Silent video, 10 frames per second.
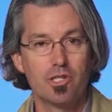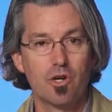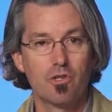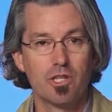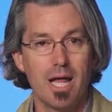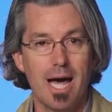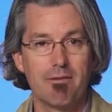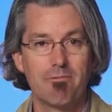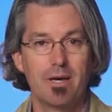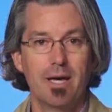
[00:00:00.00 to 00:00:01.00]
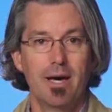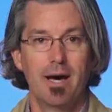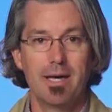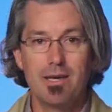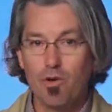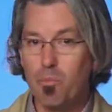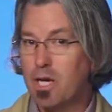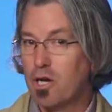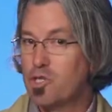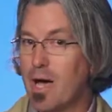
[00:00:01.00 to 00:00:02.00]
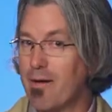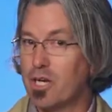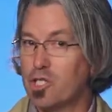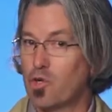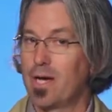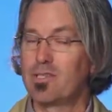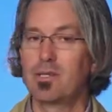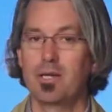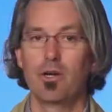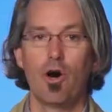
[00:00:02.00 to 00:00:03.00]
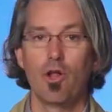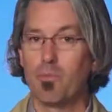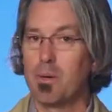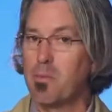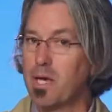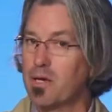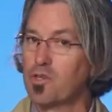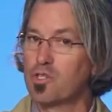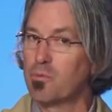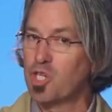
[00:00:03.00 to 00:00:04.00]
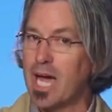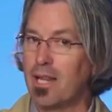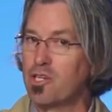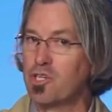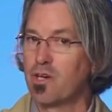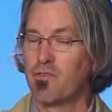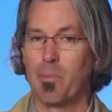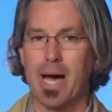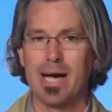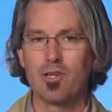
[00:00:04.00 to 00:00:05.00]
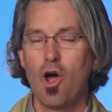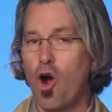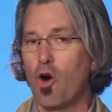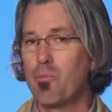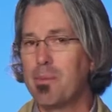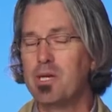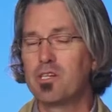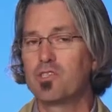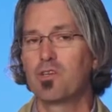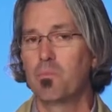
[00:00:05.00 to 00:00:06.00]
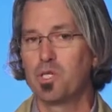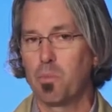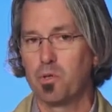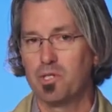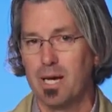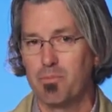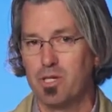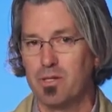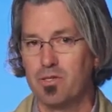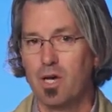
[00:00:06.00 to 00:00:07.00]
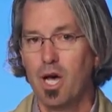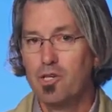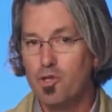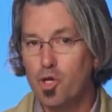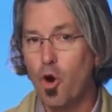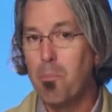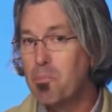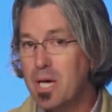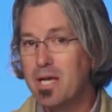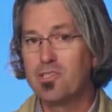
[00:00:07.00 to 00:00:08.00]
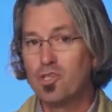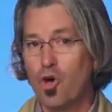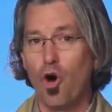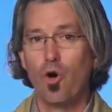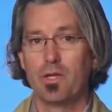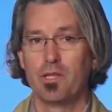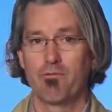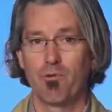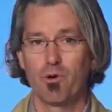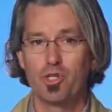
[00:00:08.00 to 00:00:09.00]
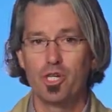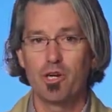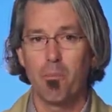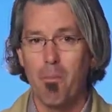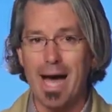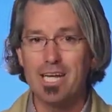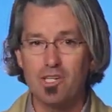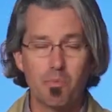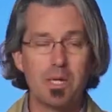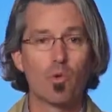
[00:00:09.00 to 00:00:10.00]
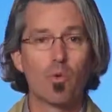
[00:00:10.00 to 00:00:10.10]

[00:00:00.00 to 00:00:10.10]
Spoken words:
in church life, either because you haven't addressed it at all, or maybe because there's some challenges of the past, or maybe just some misperceptions. So your biggest goal in the first year might just be to